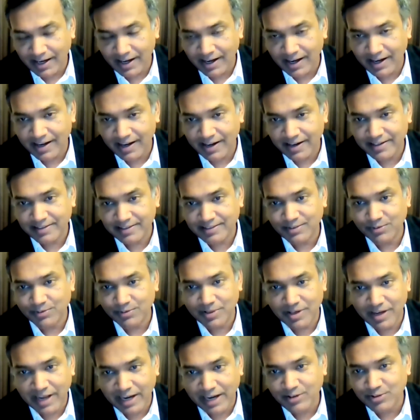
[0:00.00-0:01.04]
I
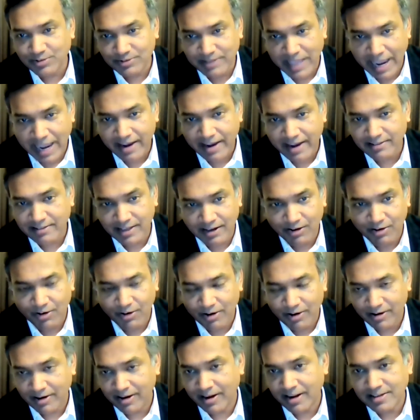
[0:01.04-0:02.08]
would like to thank the
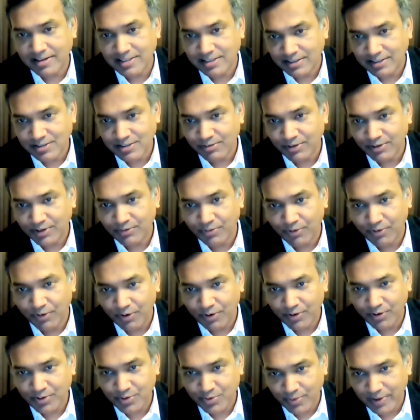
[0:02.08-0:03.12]
organizers
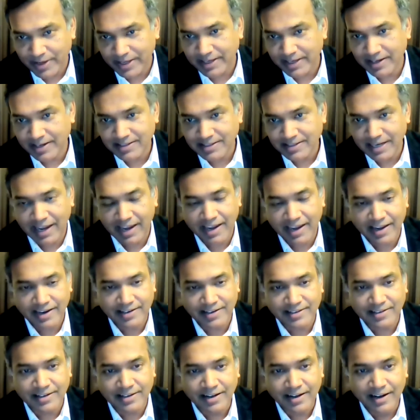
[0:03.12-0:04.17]
for doing it
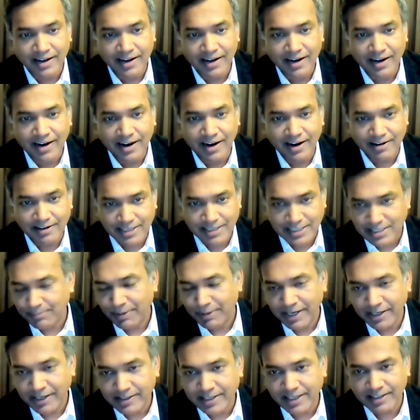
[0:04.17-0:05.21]
and
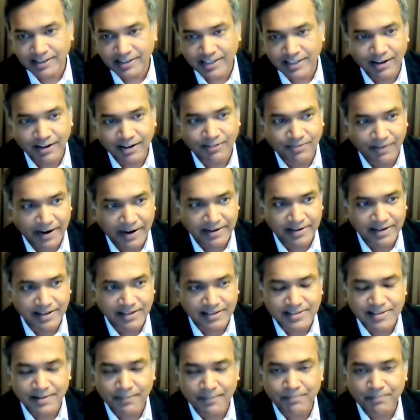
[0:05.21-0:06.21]
disseminating the findings.